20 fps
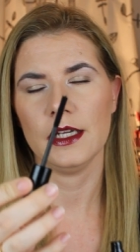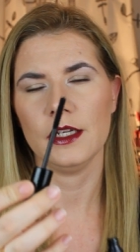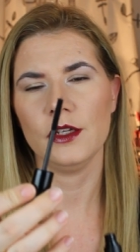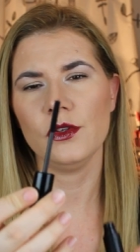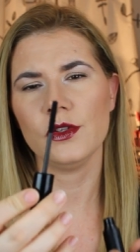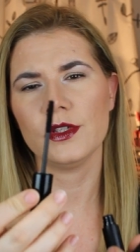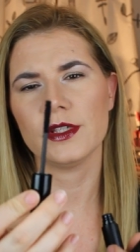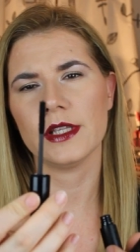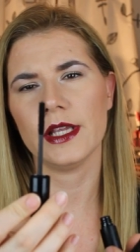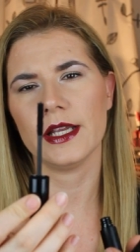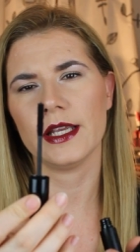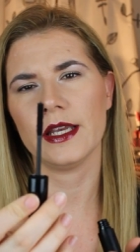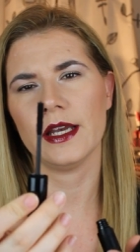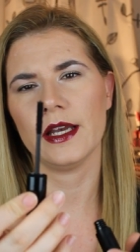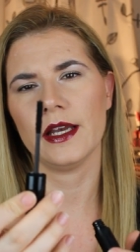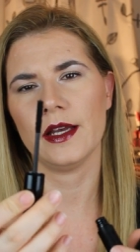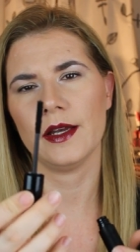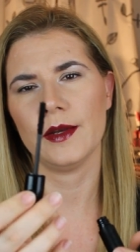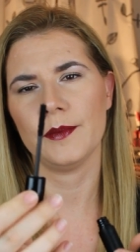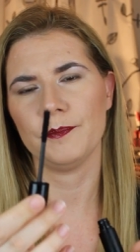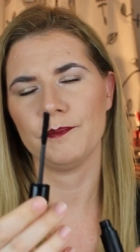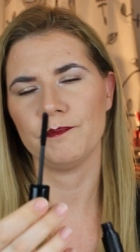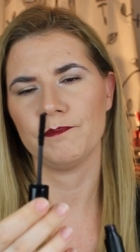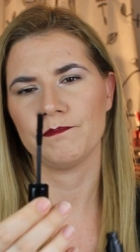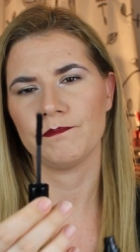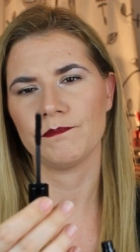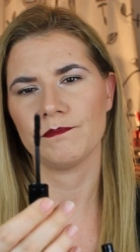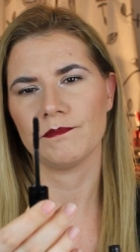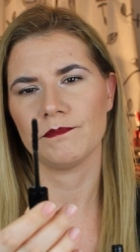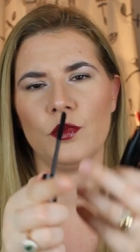Looks like a
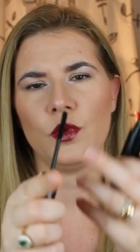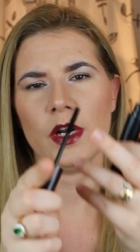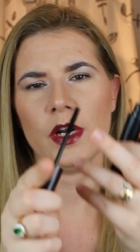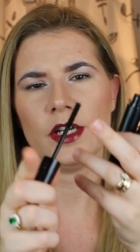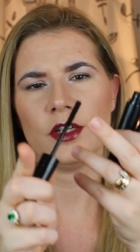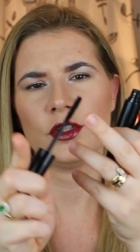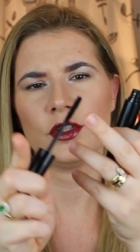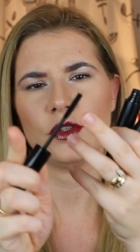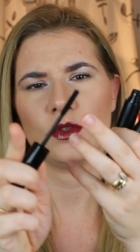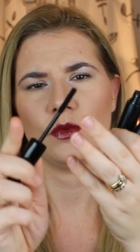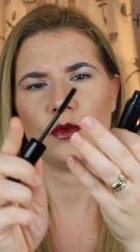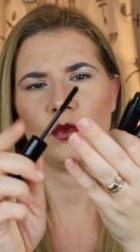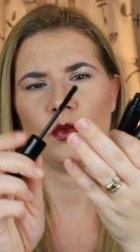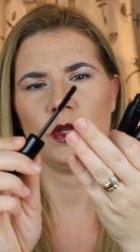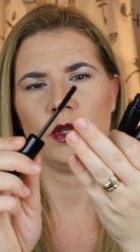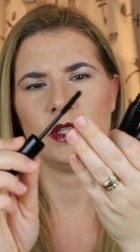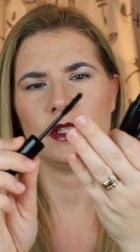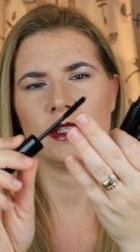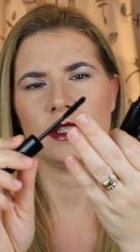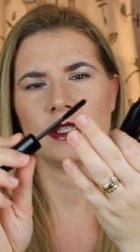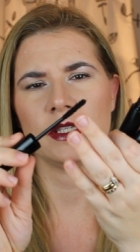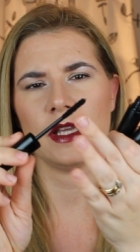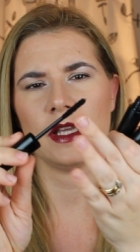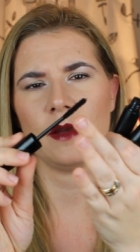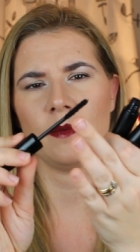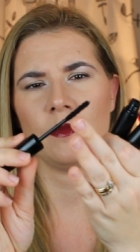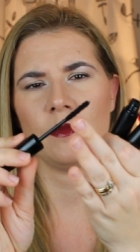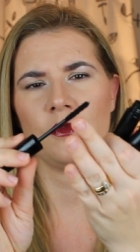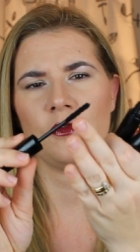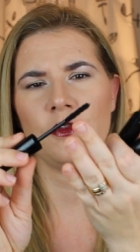brush with
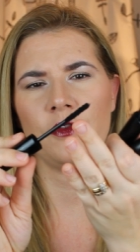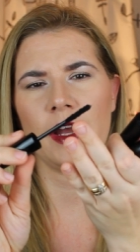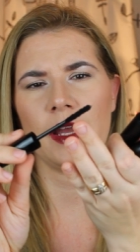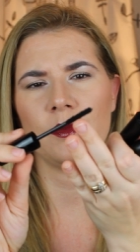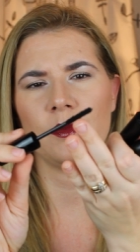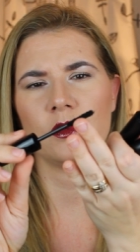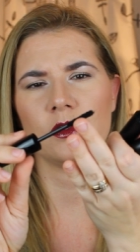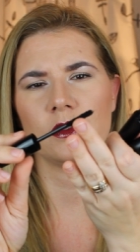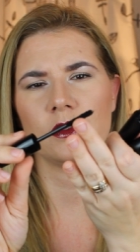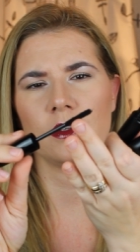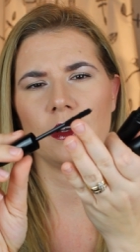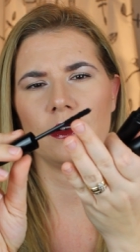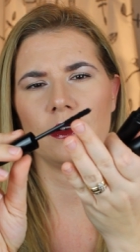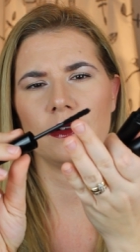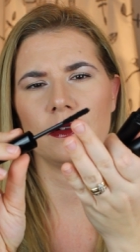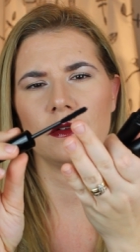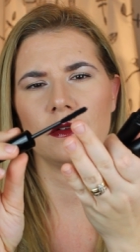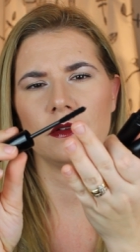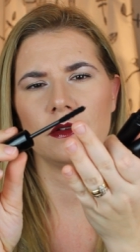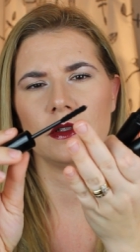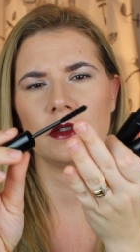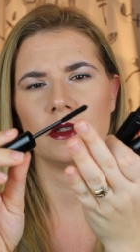some fibers on.